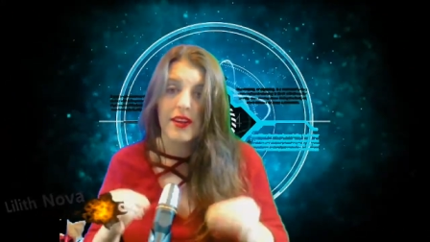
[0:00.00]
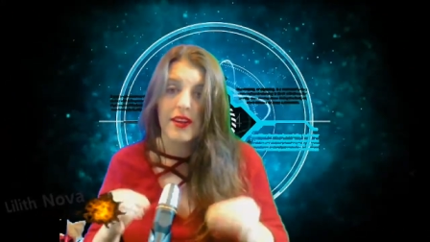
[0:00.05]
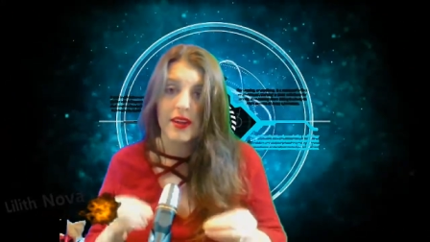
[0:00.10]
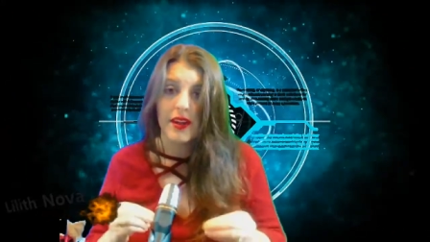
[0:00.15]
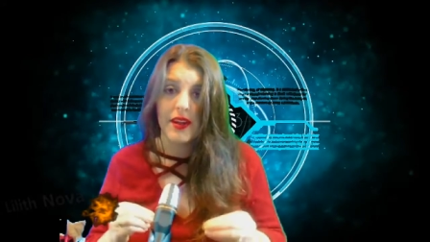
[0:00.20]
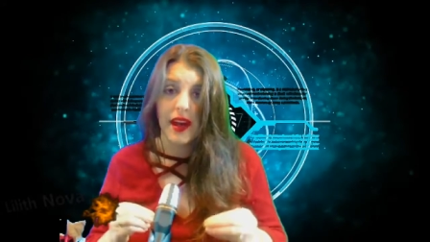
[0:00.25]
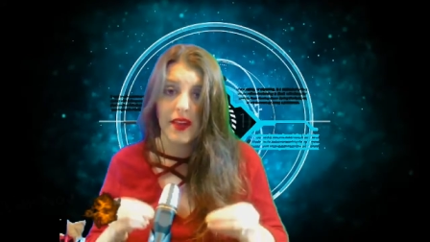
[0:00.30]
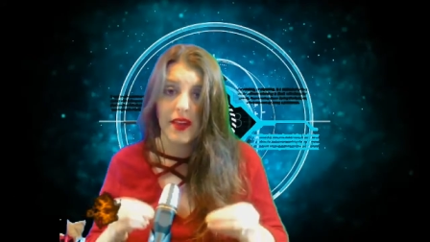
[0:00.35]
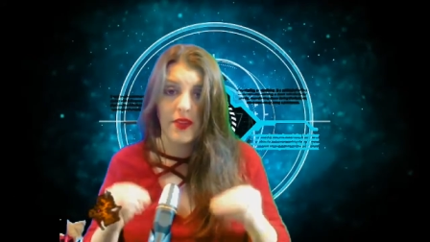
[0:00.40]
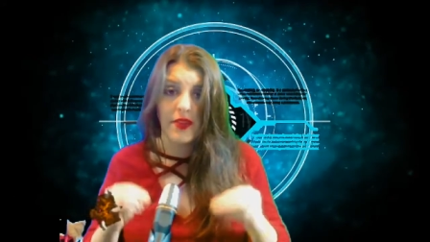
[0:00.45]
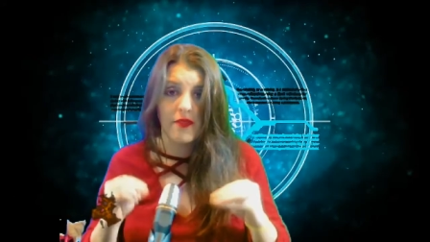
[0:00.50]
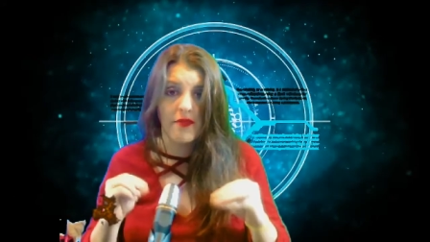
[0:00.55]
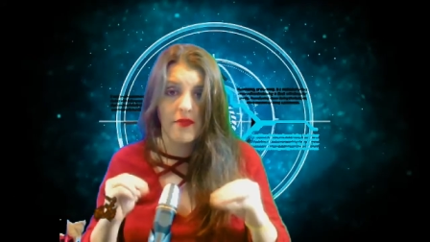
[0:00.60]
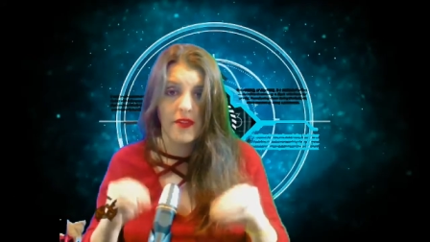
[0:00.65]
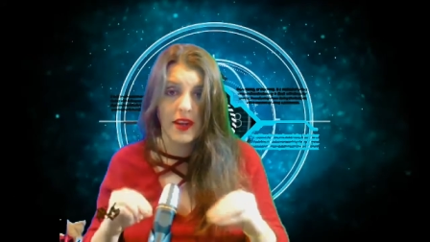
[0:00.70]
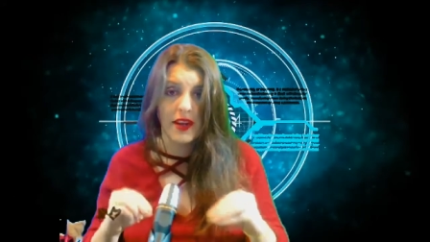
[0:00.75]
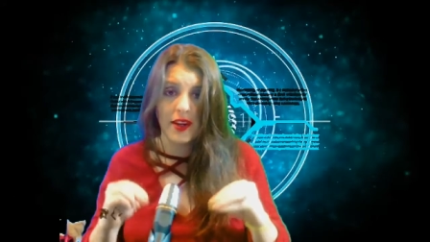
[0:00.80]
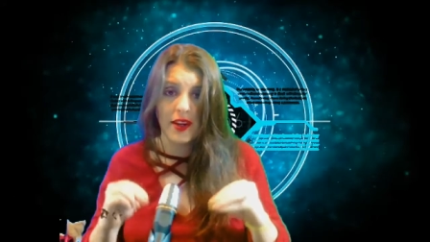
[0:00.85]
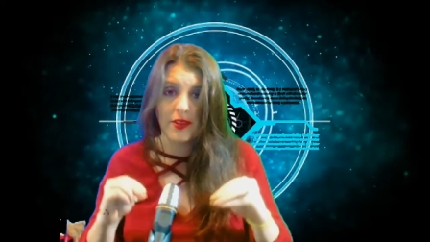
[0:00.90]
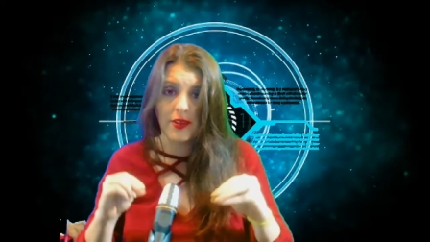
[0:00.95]
yet the
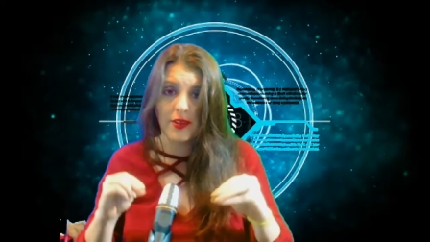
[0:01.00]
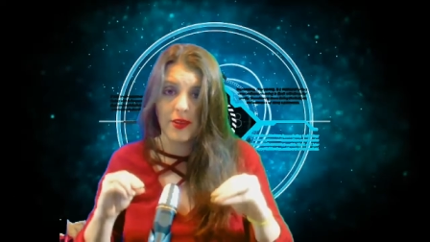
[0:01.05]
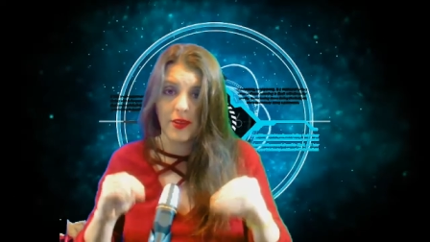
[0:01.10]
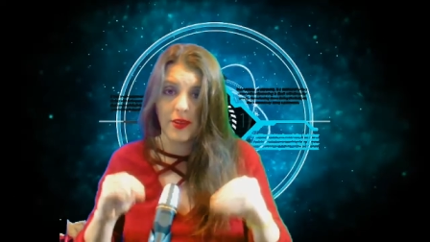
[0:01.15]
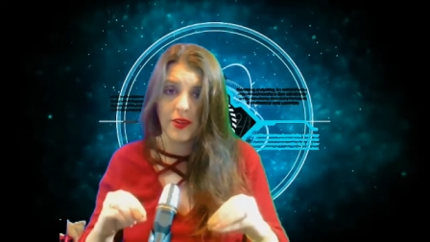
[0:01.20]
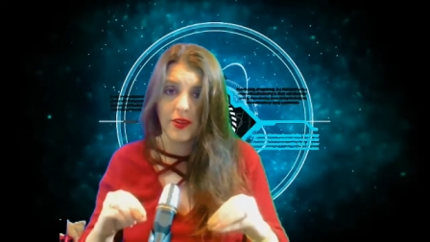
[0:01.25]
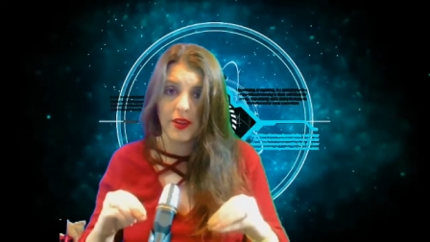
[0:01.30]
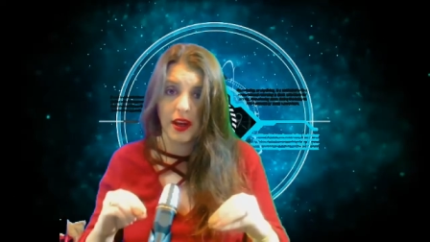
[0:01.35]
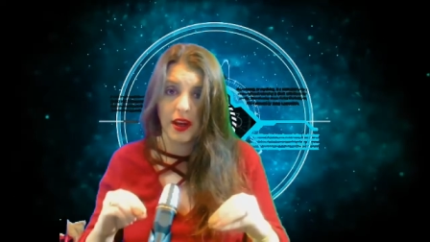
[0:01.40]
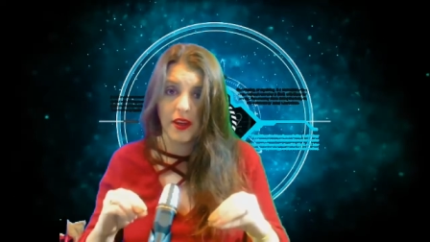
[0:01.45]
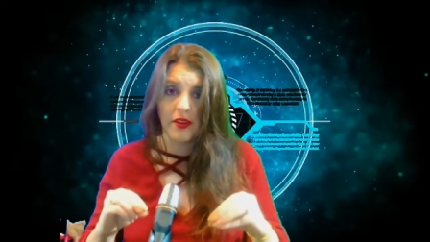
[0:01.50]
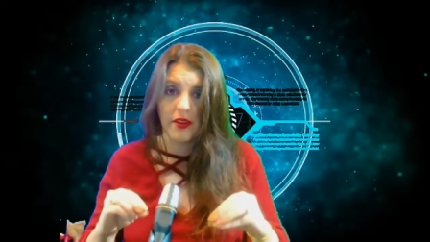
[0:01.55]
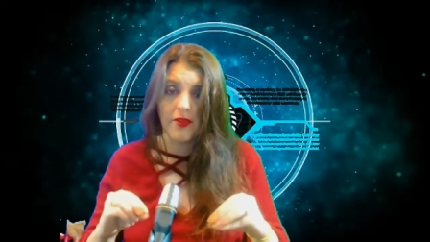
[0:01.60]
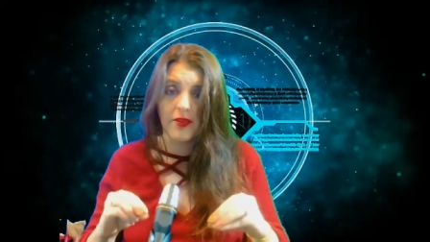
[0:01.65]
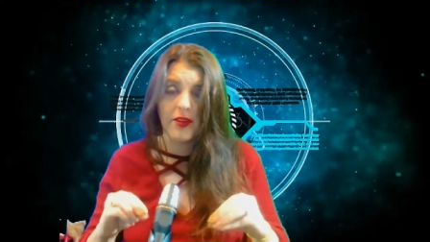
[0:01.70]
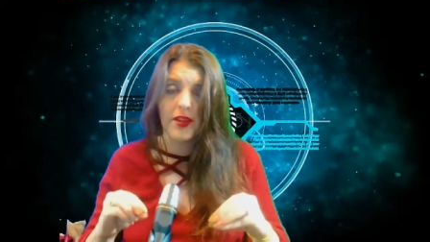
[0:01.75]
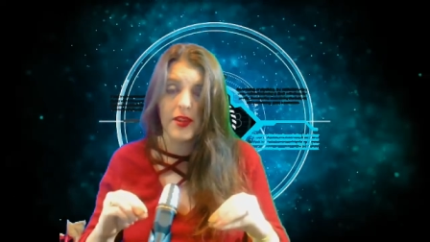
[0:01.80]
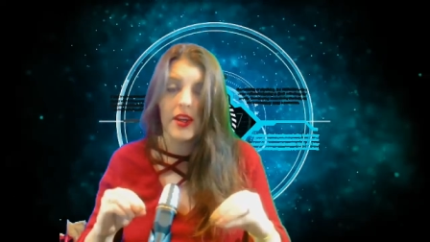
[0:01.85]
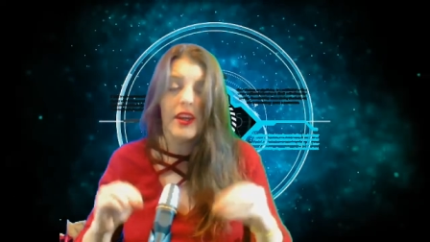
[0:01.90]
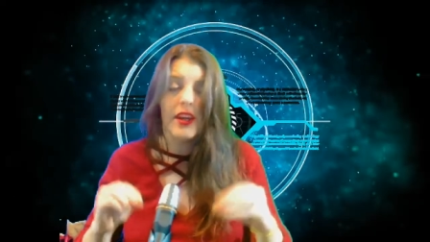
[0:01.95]
videos
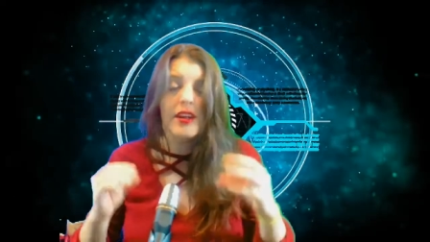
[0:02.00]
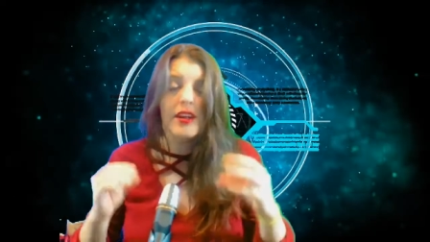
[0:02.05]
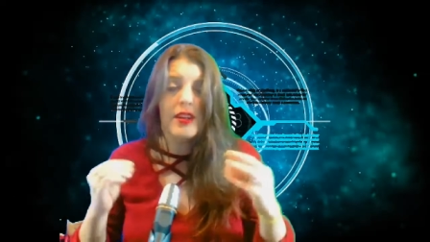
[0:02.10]
themselves